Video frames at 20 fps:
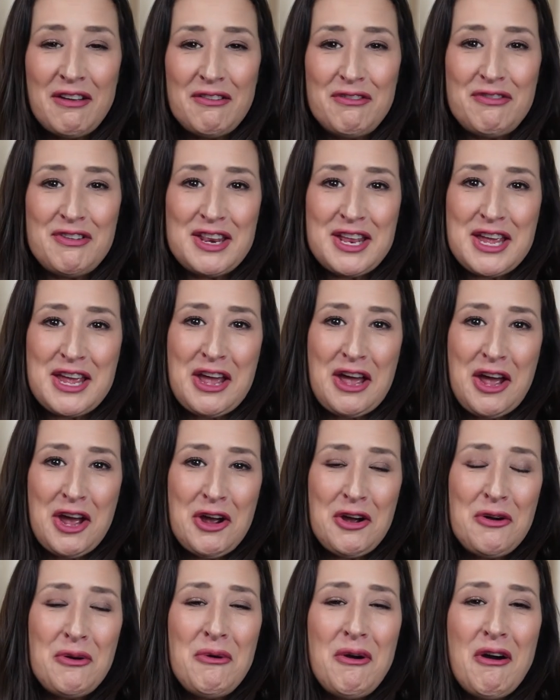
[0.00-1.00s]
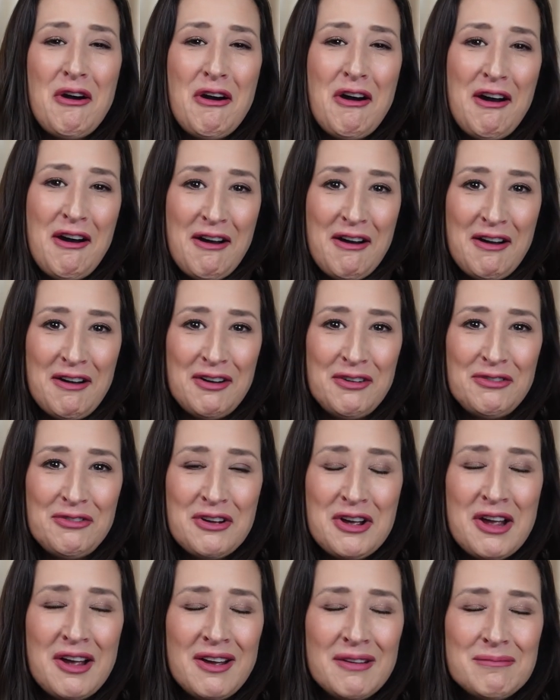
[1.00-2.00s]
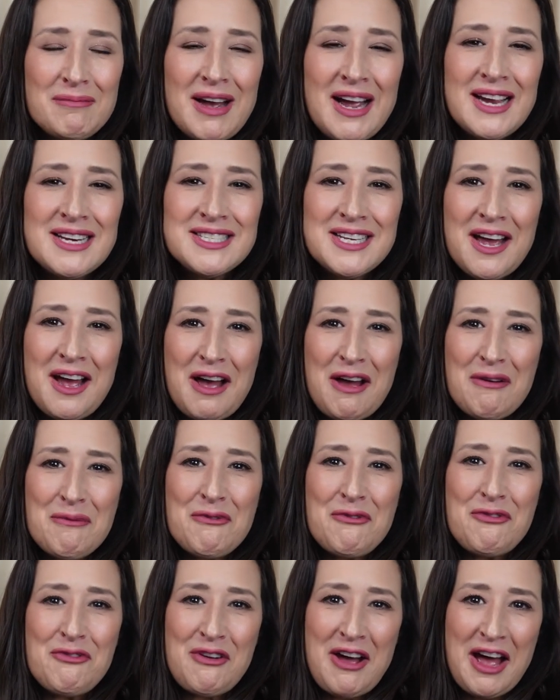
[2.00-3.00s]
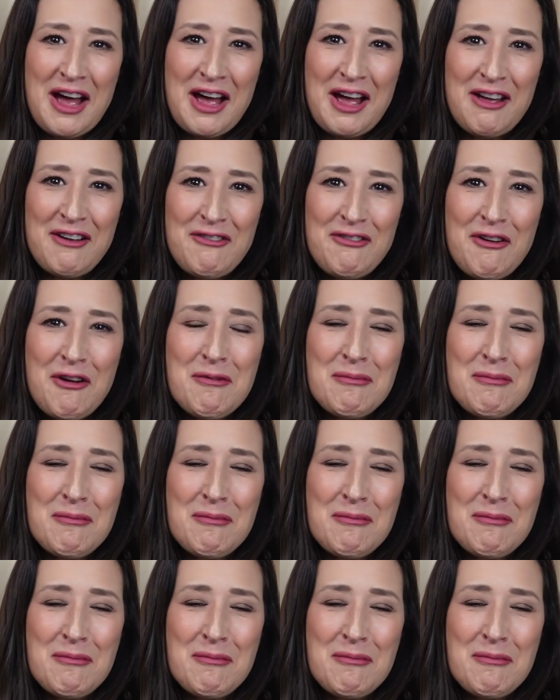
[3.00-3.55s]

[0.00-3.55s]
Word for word: video of my top five